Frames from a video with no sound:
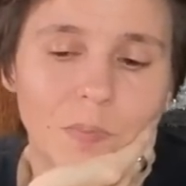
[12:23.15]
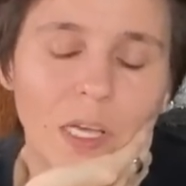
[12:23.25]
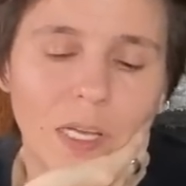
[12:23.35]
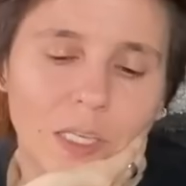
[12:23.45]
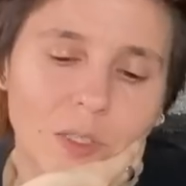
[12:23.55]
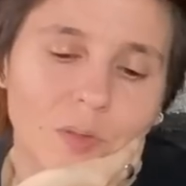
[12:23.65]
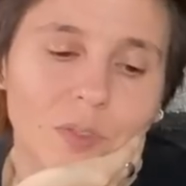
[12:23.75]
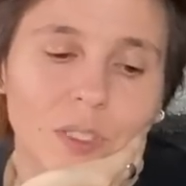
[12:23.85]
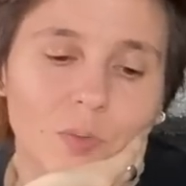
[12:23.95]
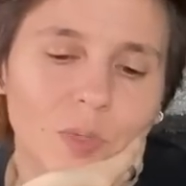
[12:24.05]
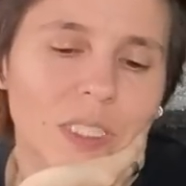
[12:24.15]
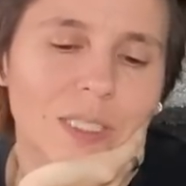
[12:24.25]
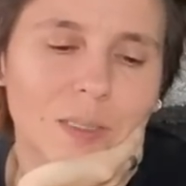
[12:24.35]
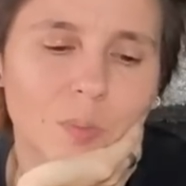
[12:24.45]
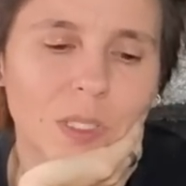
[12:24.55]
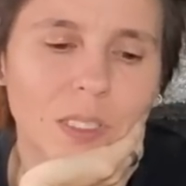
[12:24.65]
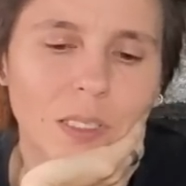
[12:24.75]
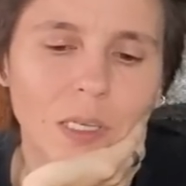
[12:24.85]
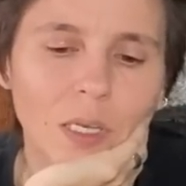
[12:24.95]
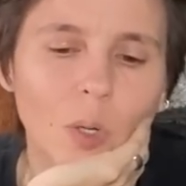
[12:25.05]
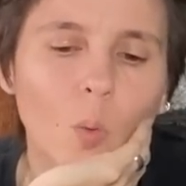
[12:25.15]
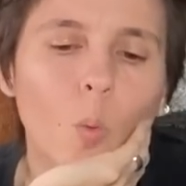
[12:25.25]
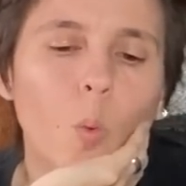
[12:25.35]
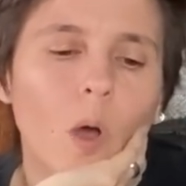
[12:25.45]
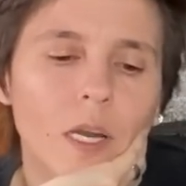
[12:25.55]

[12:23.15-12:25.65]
I don't know if it's recent, but what